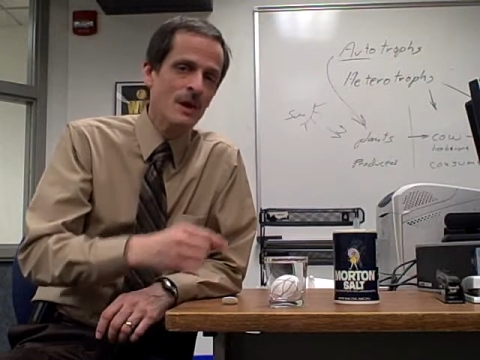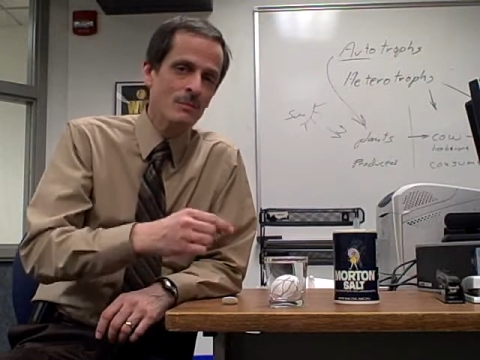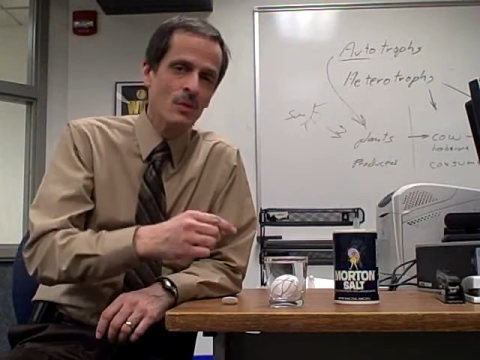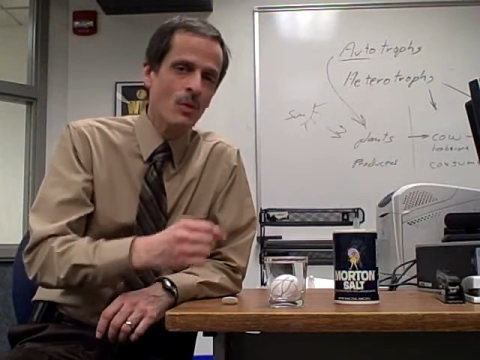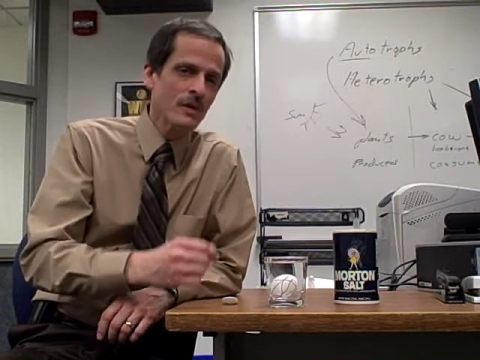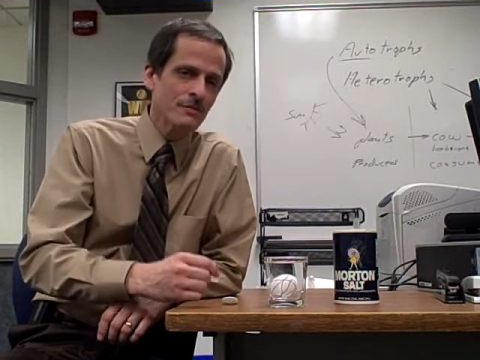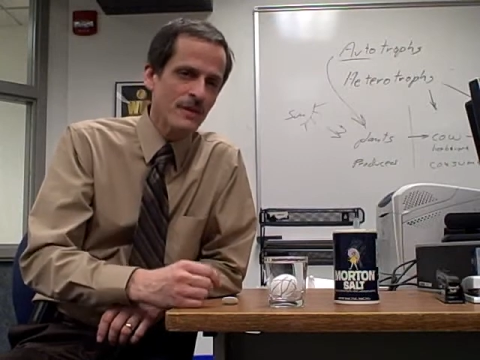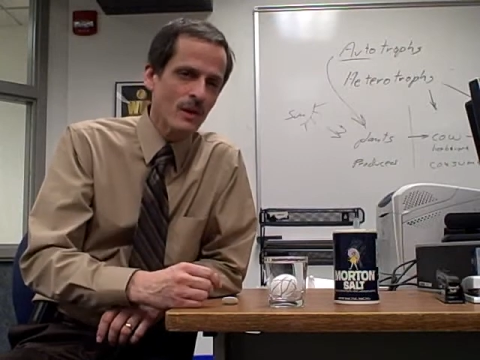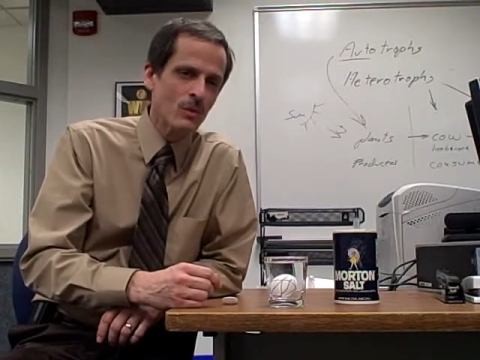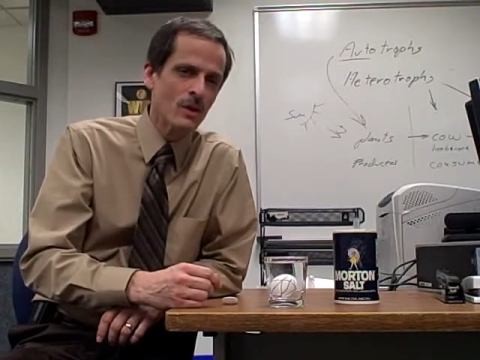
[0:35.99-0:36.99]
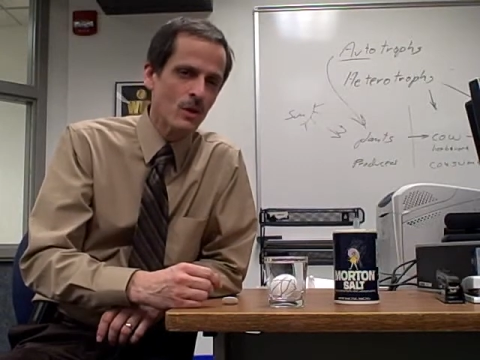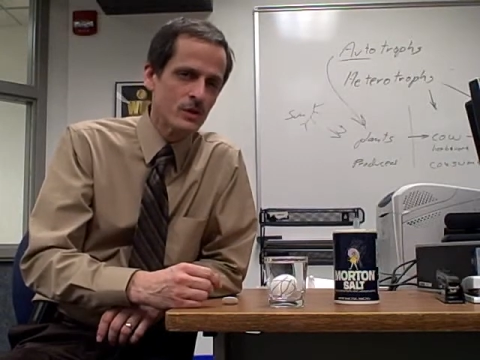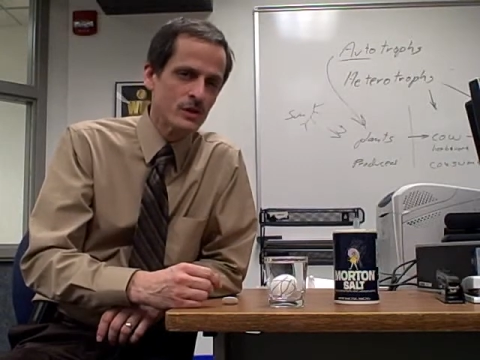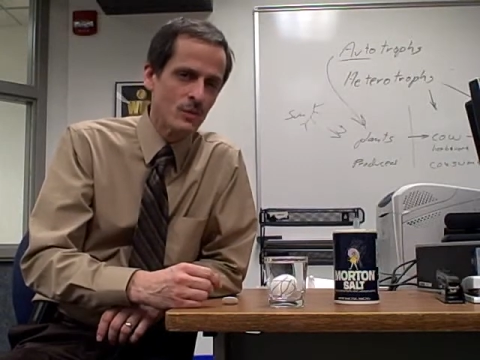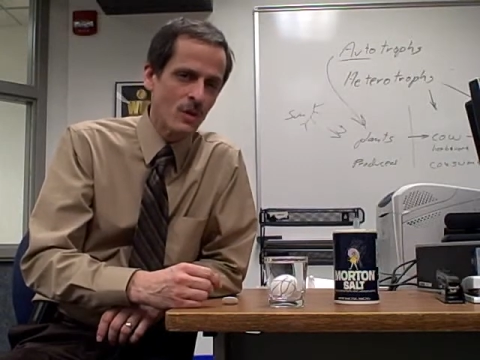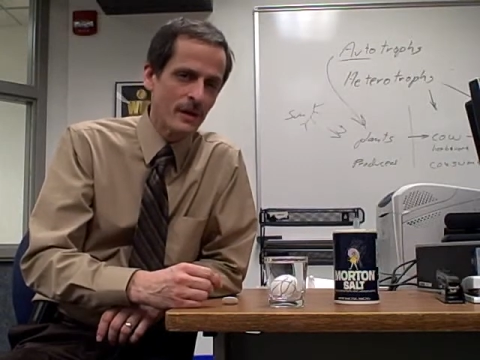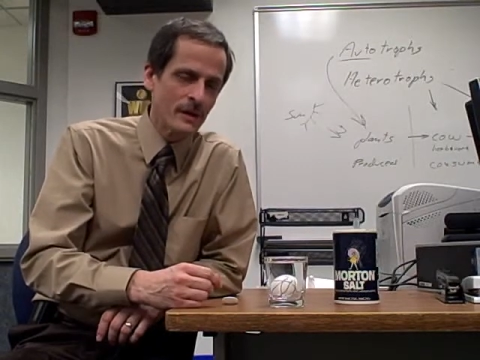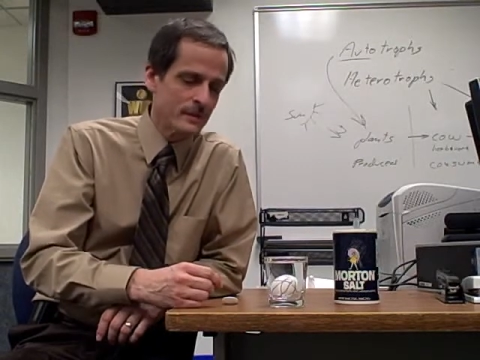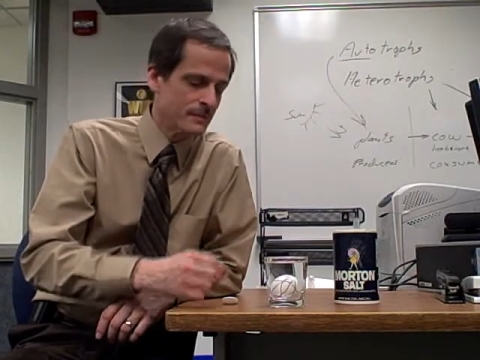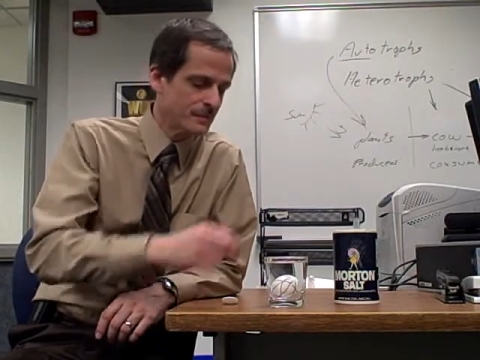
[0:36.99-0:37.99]
But what if that were ocean water?
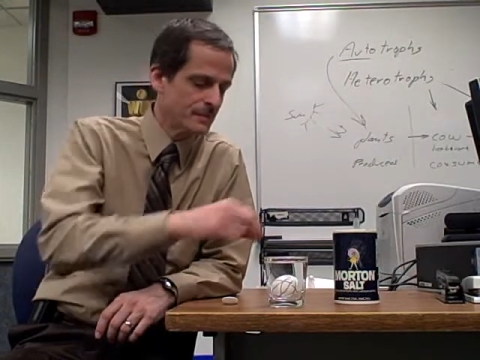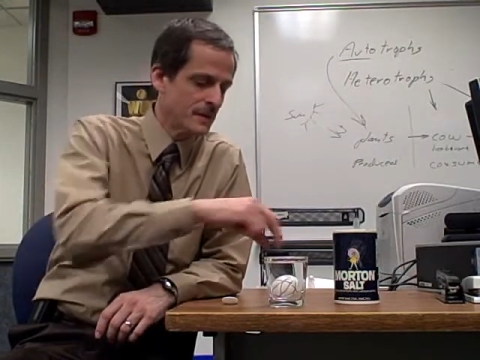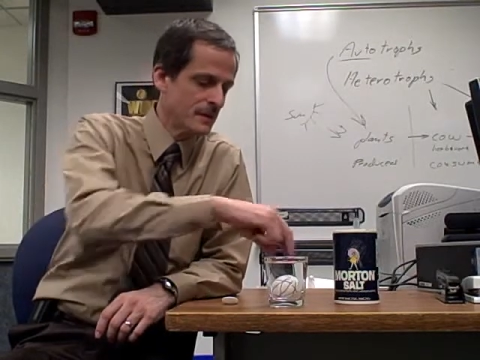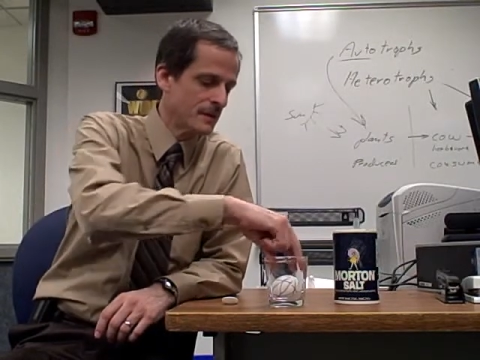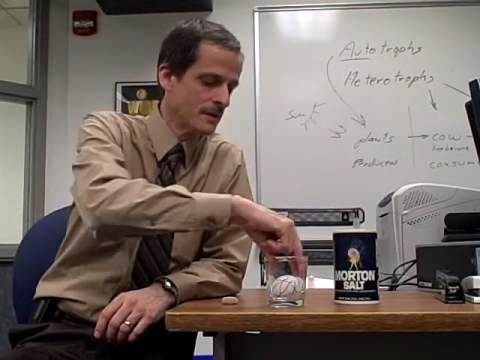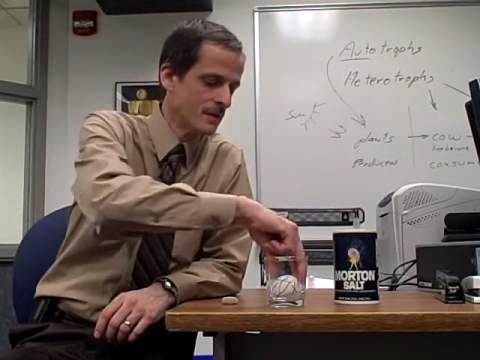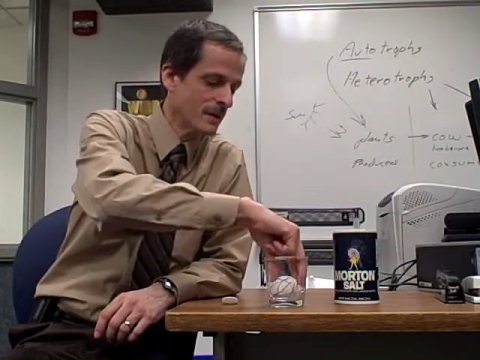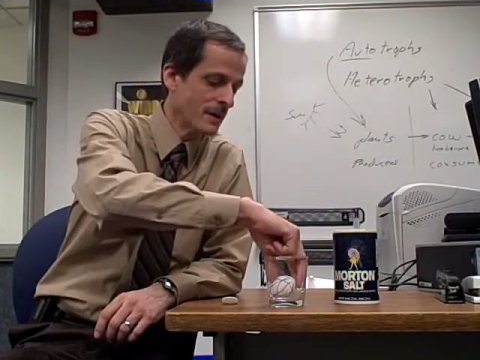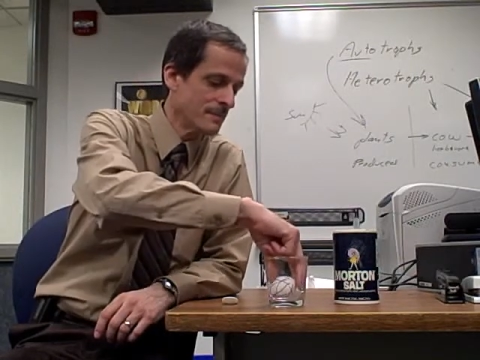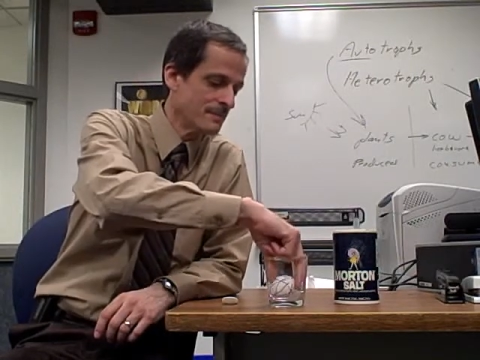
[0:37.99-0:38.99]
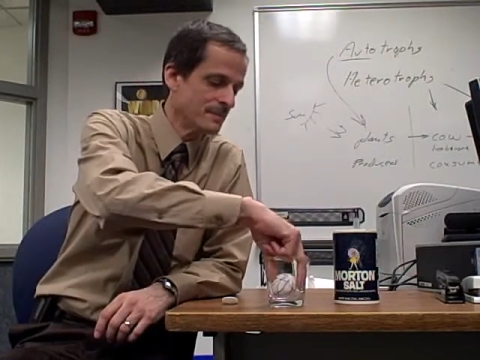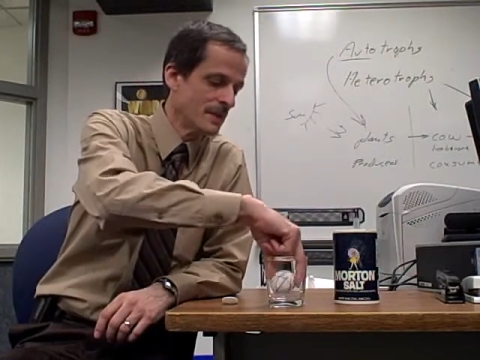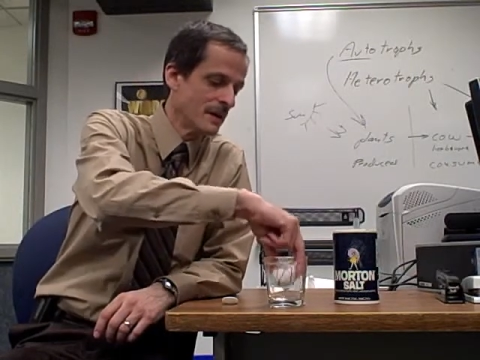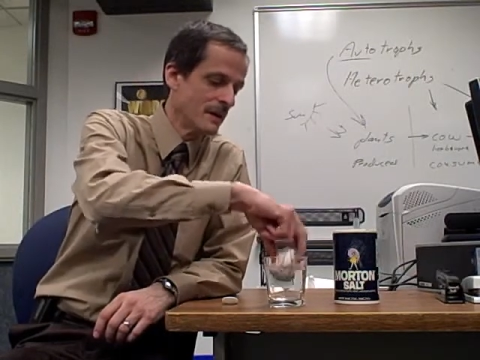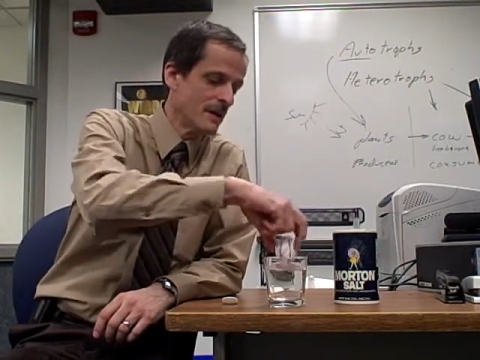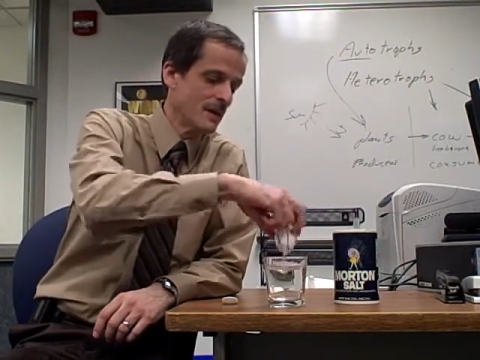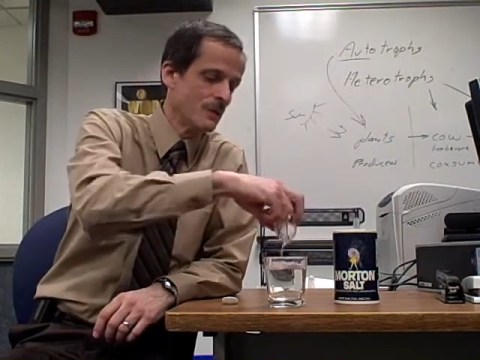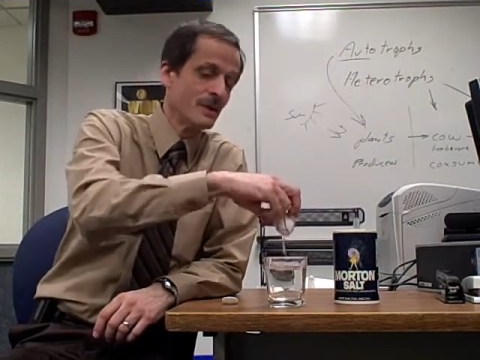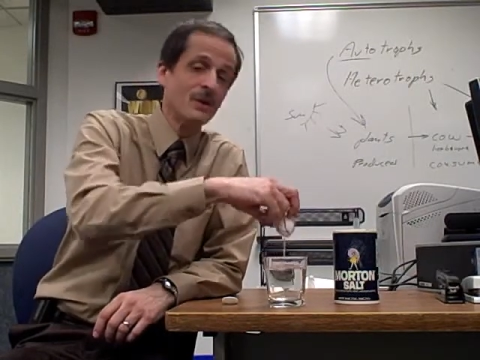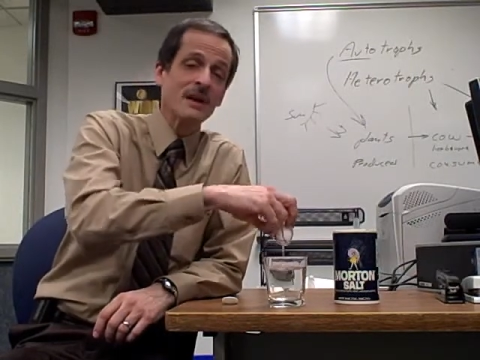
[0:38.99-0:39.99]
Well, we
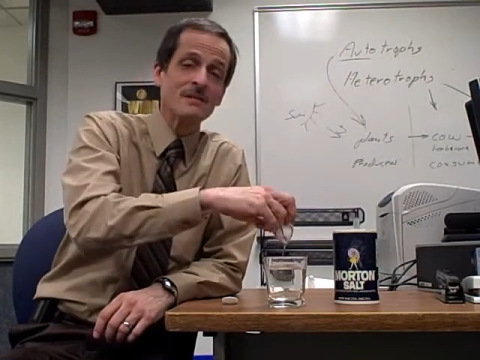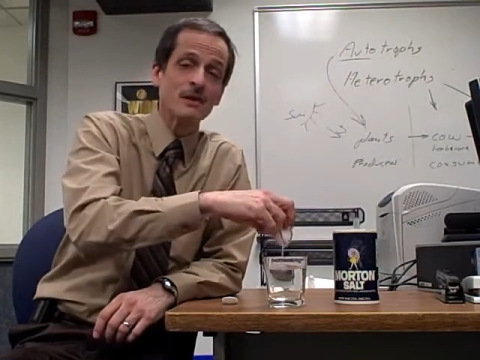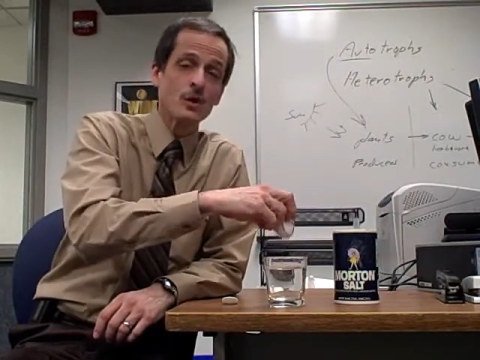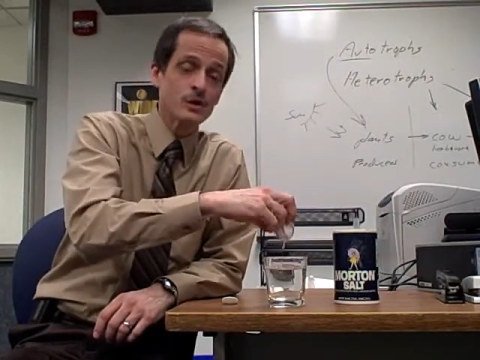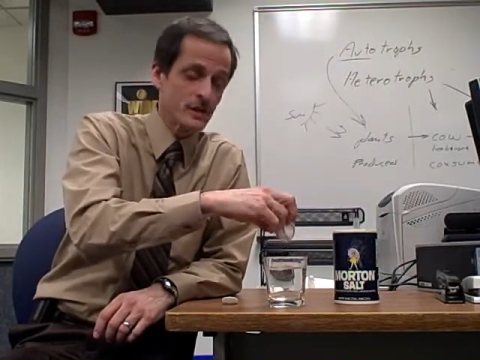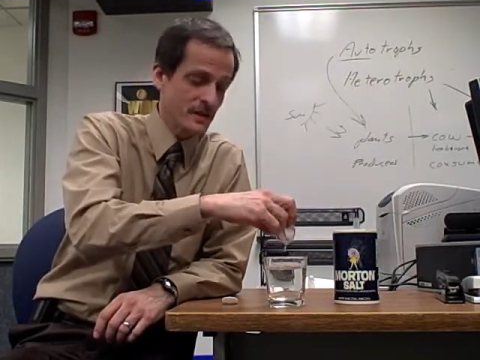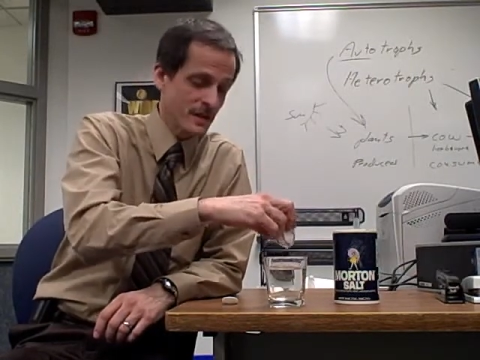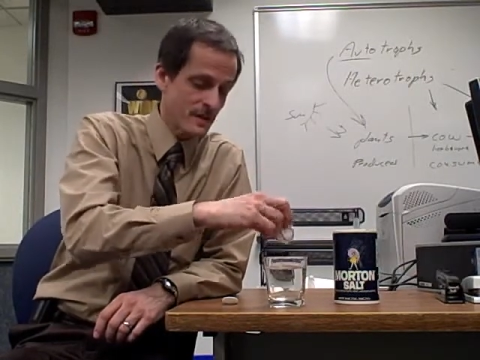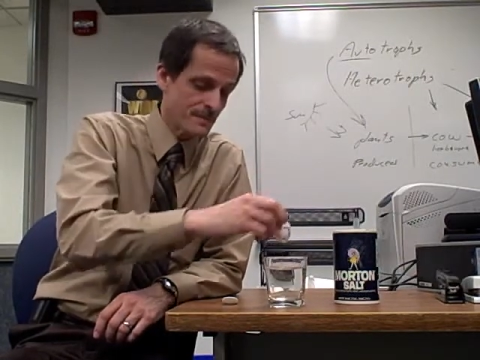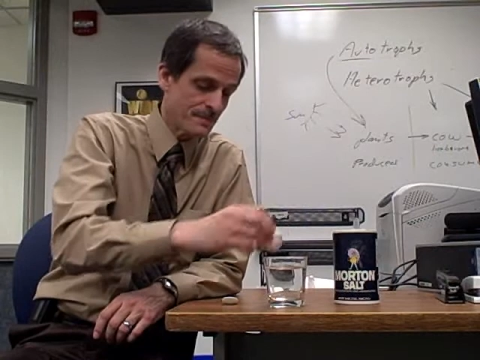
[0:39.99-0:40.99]
don't have an ocean here,